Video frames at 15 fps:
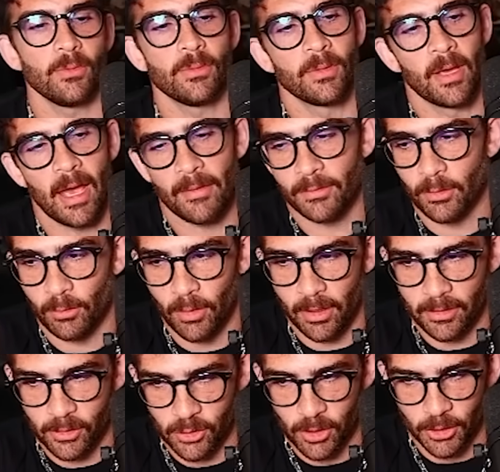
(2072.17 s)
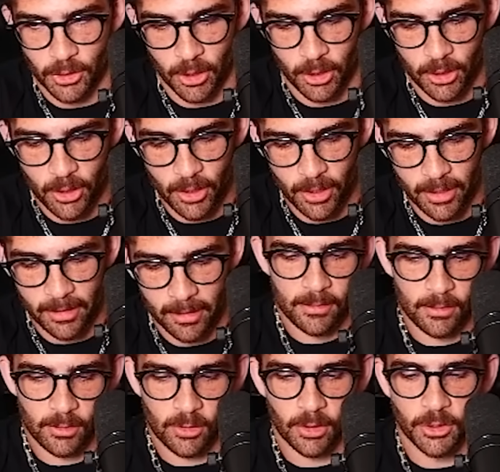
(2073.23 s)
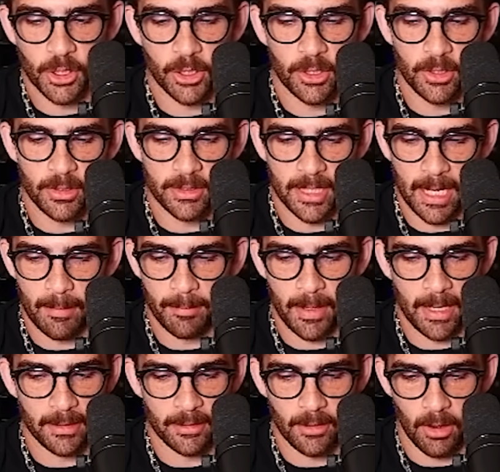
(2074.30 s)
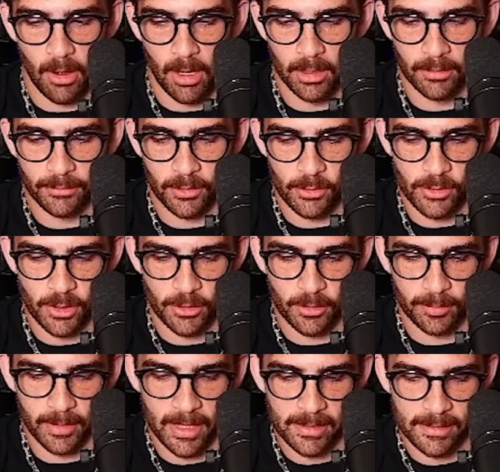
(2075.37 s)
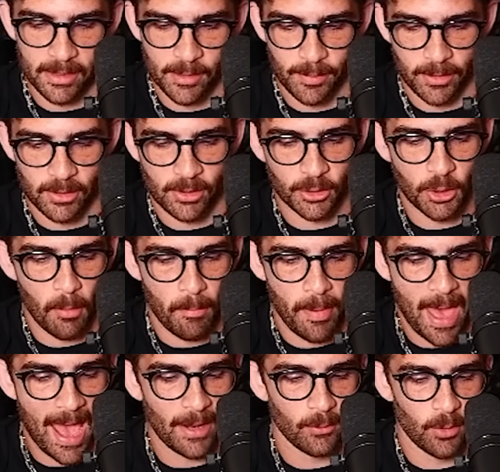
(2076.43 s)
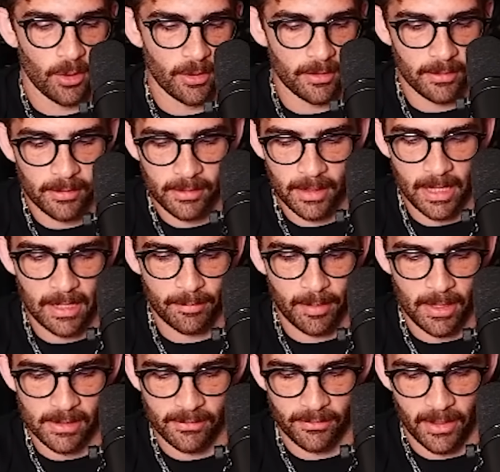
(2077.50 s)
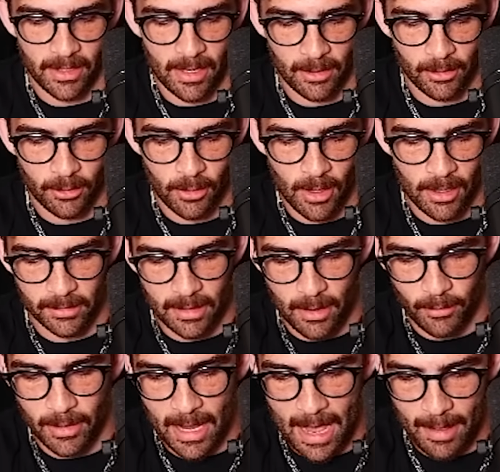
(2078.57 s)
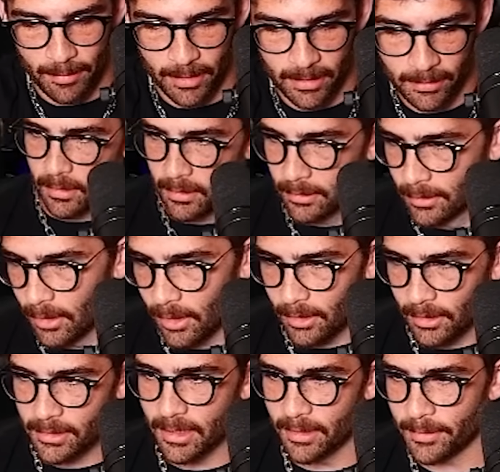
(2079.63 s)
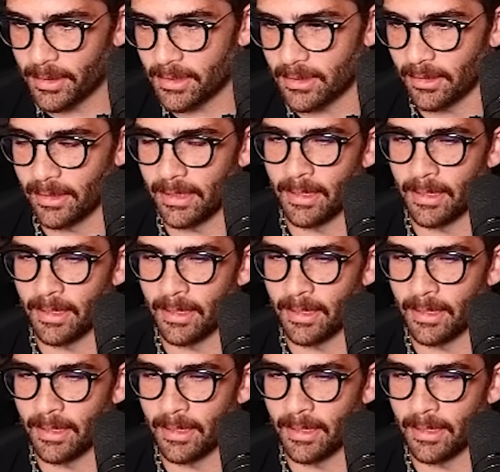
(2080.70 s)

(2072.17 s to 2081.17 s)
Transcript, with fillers: have to run such a good, such a good campaign in all of those other places, but such a bad one in Pennsylvania. I don't know how that would happen. Law is going to be the Selina